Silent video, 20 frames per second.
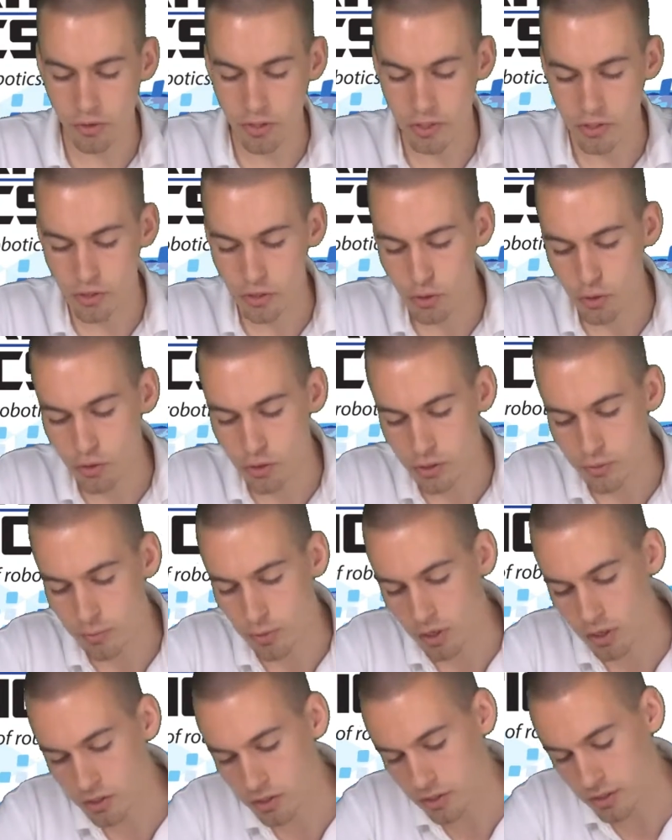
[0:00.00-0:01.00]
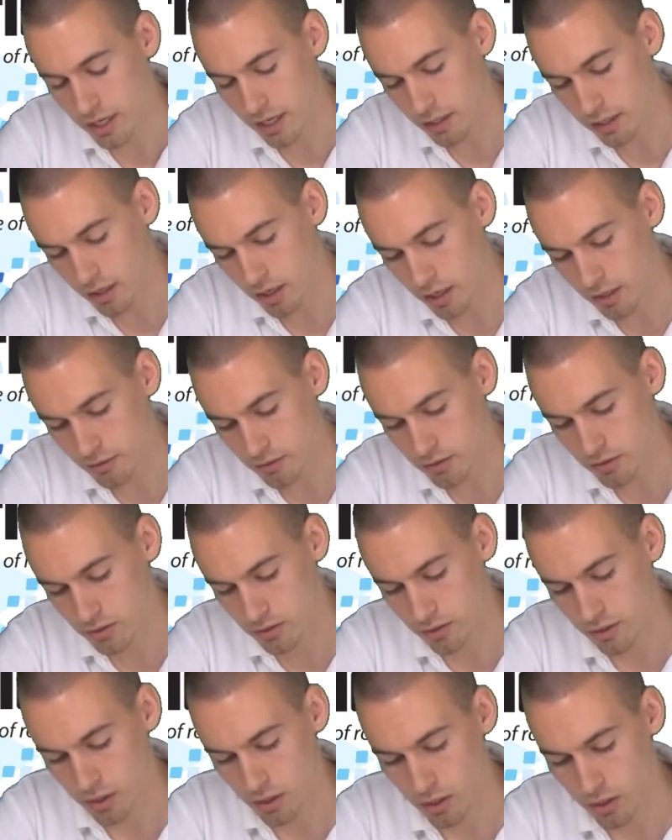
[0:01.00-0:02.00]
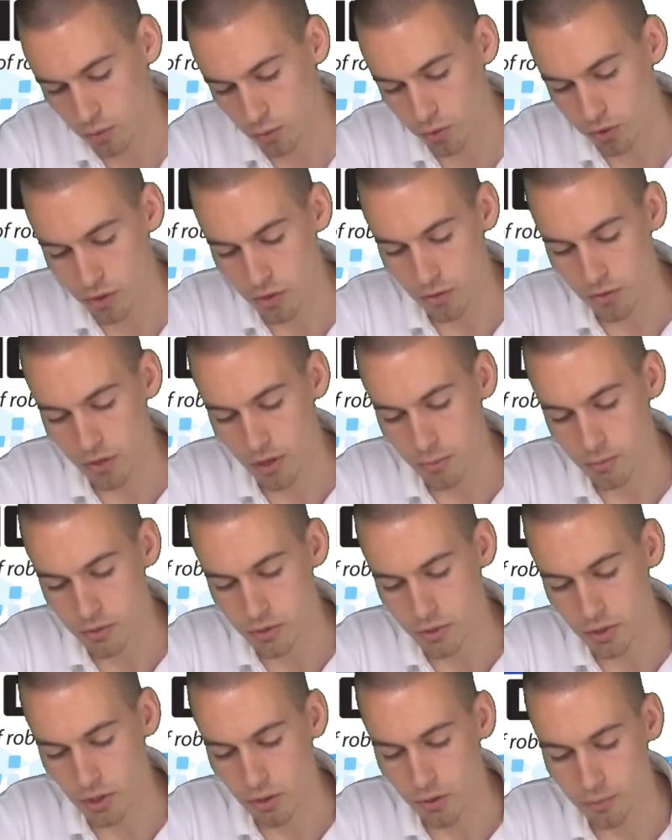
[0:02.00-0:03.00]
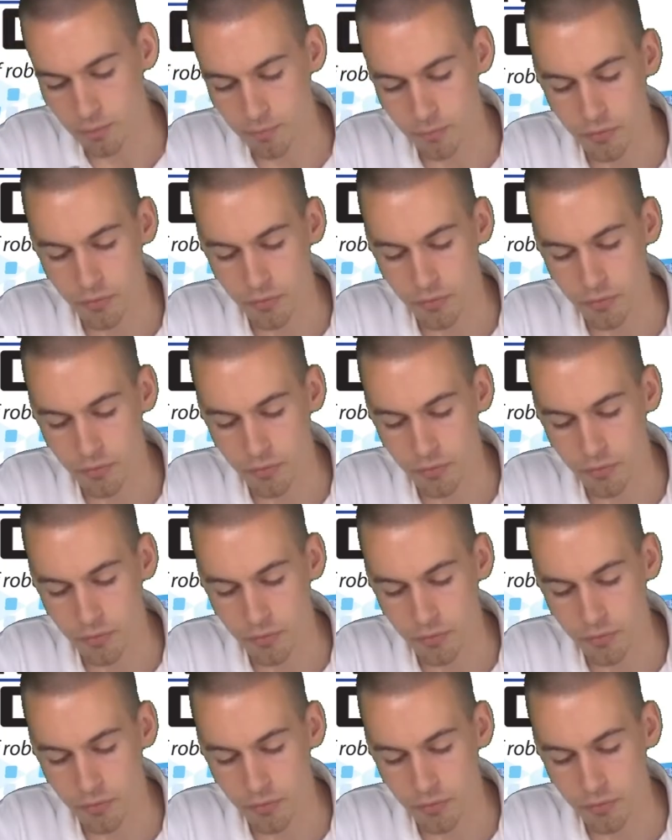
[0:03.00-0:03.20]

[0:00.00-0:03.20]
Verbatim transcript: these two small standoffs where your thumbs go.